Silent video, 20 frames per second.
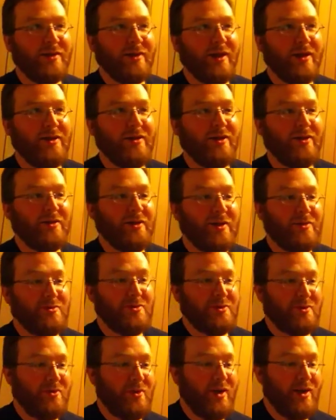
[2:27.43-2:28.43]
I thought that
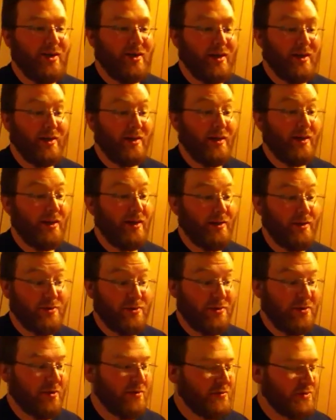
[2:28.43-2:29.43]
was great, and I think he
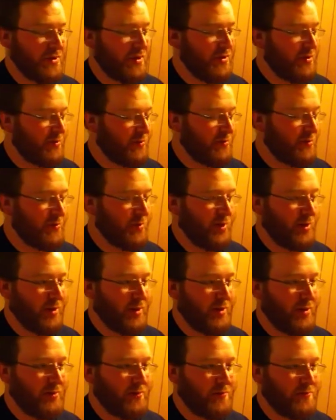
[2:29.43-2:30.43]
deserves it.
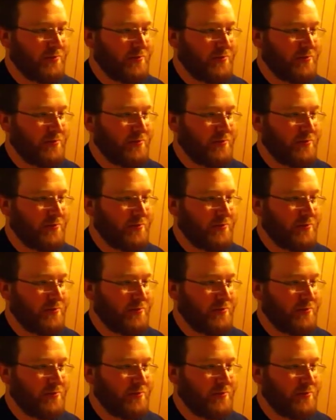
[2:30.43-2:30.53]
But